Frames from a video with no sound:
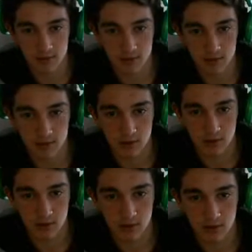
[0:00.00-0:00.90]

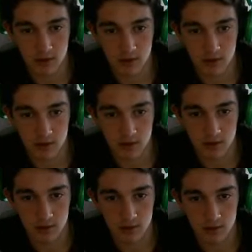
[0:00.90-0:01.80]

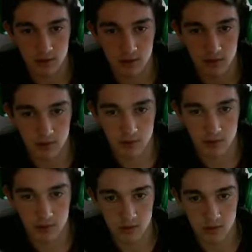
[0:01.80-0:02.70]

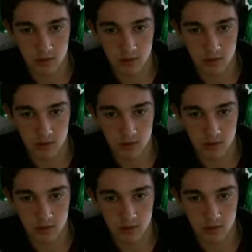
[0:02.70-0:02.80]
Nobody speaks.